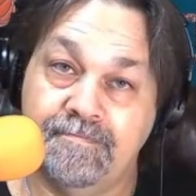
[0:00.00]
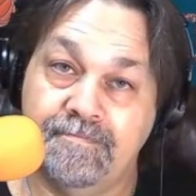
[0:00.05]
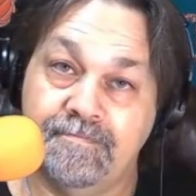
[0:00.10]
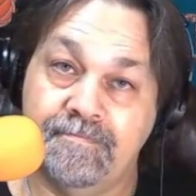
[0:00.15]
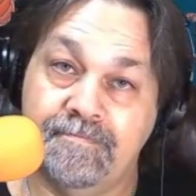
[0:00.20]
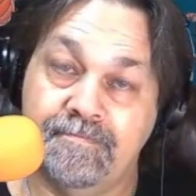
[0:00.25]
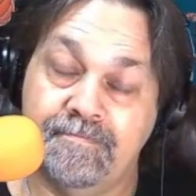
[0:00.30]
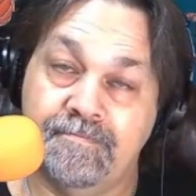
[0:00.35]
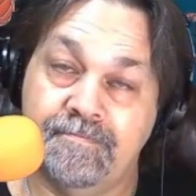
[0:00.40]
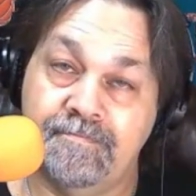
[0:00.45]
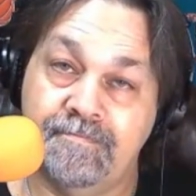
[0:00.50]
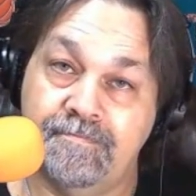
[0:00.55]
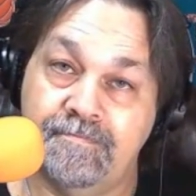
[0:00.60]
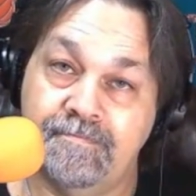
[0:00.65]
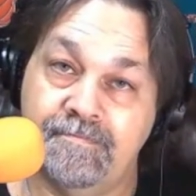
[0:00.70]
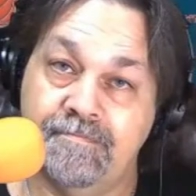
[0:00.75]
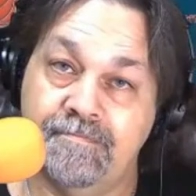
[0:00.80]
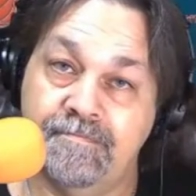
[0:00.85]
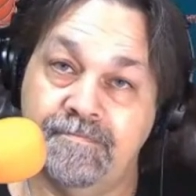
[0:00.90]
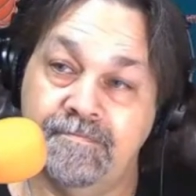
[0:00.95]

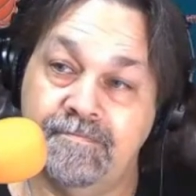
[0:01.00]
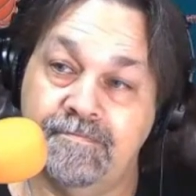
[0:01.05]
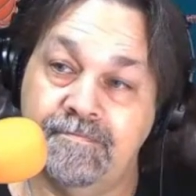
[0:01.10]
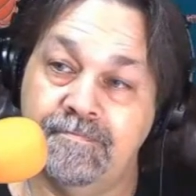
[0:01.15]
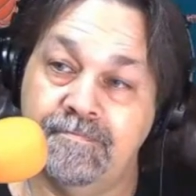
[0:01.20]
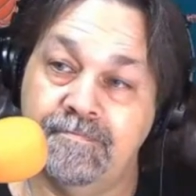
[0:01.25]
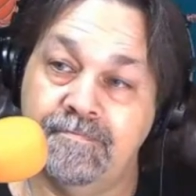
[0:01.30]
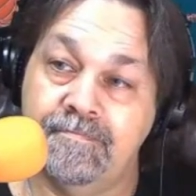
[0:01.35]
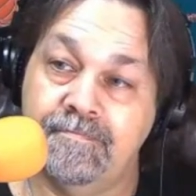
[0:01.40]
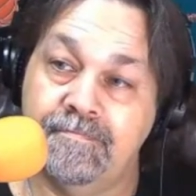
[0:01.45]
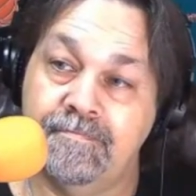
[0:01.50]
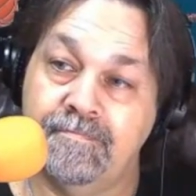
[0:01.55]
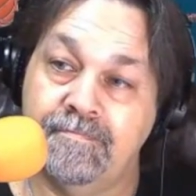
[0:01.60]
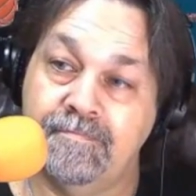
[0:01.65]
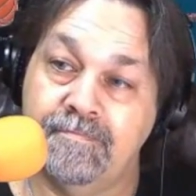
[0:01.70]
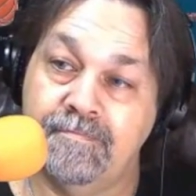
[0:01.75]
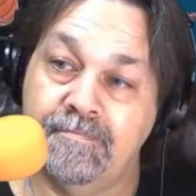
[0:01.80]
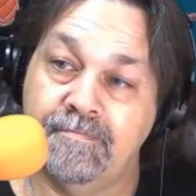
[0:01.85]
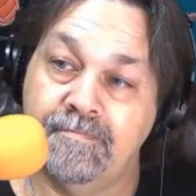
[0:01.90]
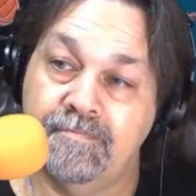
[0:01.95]

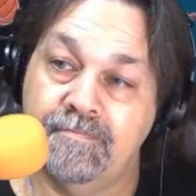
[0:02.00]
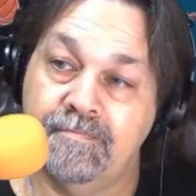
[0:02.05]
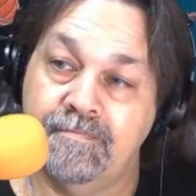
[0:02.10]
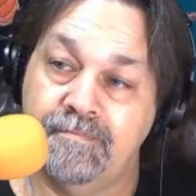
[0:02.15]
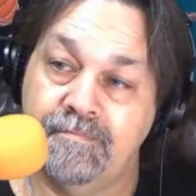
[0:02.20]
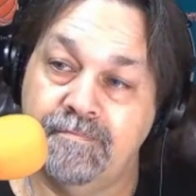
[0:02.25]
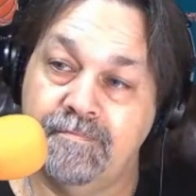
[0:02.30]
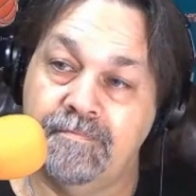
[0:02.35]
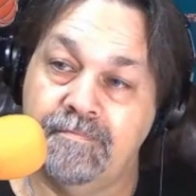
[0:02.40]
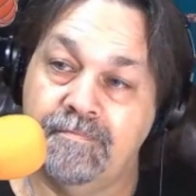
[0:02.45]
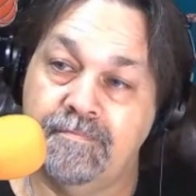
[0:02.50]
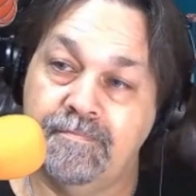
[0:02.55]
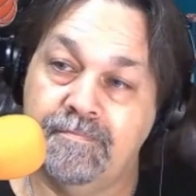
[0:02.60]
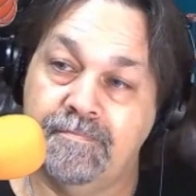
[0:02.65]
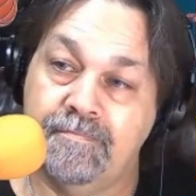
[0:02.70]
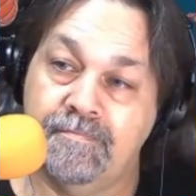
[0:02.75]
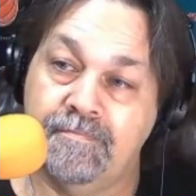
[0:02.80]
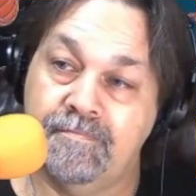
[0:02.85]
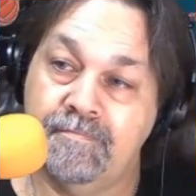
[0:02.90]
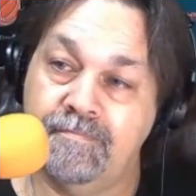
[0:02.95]

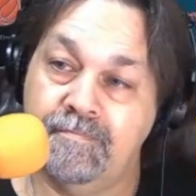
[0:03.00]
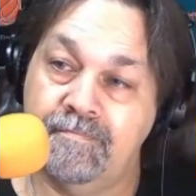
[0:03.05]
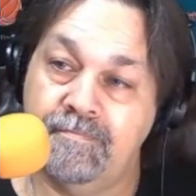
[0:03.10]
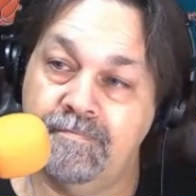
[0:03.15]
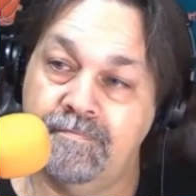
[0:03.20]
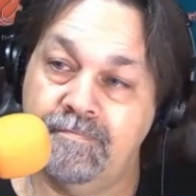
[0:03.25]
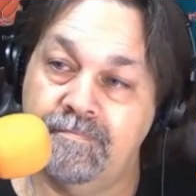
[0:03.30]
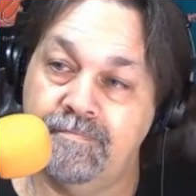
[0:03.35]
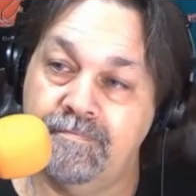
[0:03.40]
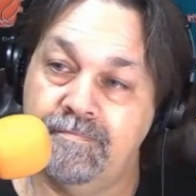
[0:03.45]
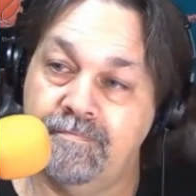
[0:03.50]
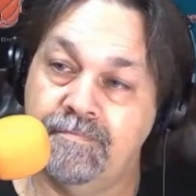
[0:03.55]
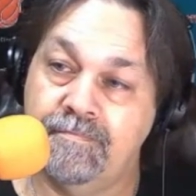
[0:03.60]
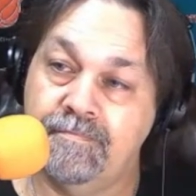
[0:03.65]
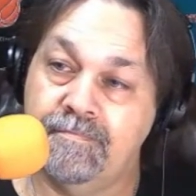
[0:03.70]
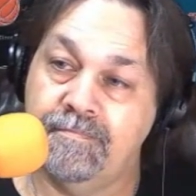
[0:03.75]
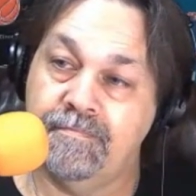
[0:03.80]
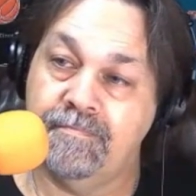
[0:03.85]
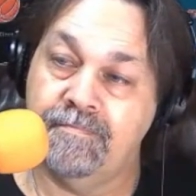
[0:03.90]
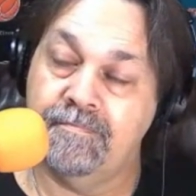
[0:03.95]

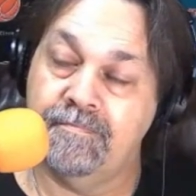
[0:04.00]
[no speech]